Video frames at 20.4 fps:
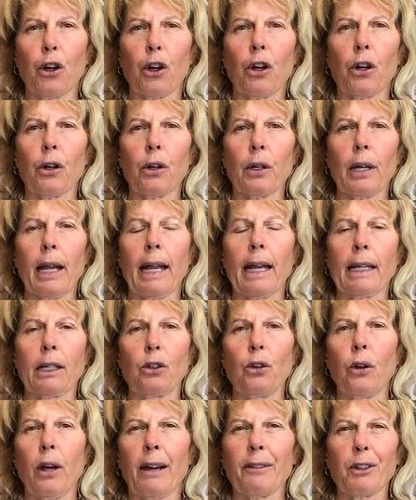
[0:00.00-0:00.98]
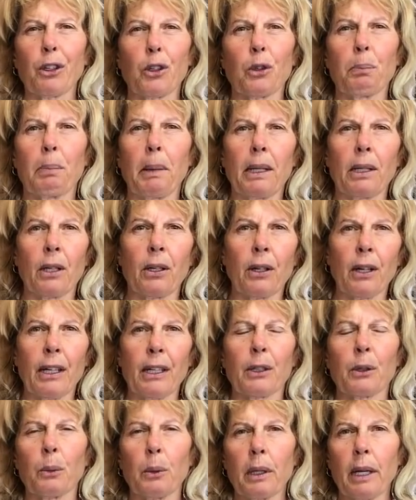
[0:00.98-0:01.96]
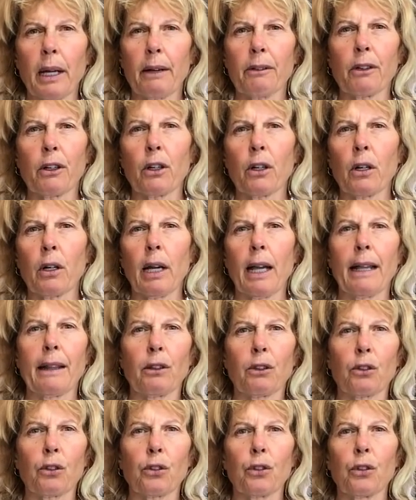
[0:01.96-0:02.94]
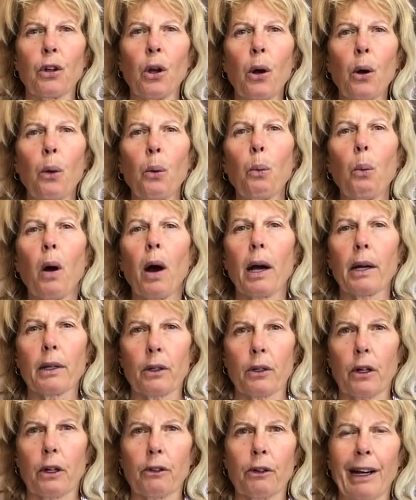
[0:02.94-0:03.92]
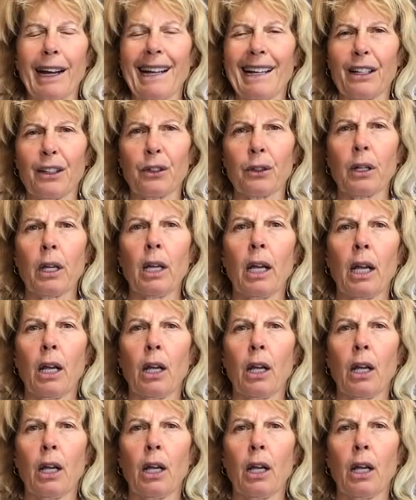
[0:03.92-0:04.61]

hurt and you have to spend a night or whatever and there's no water around,